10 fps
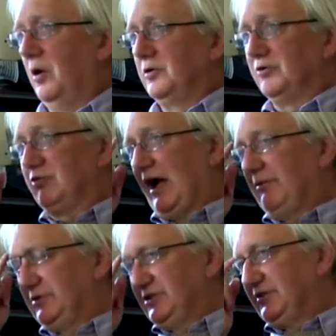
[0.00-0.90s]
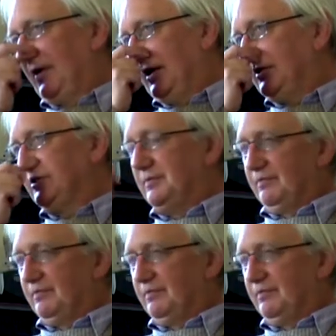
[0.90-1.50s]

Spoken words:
on the grounds that